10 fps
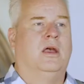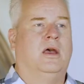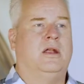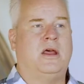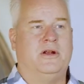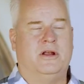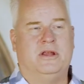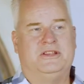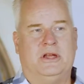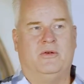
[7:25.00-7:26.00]
Another
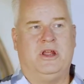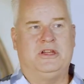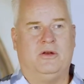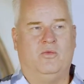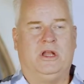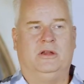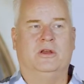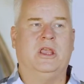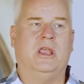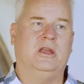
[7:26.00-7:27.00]
consideration when
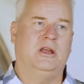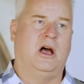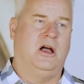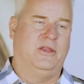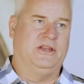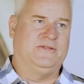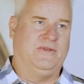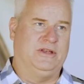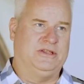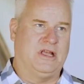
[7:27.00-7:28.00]
looking into all this
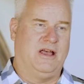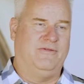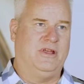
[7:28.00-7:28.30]
fun stuff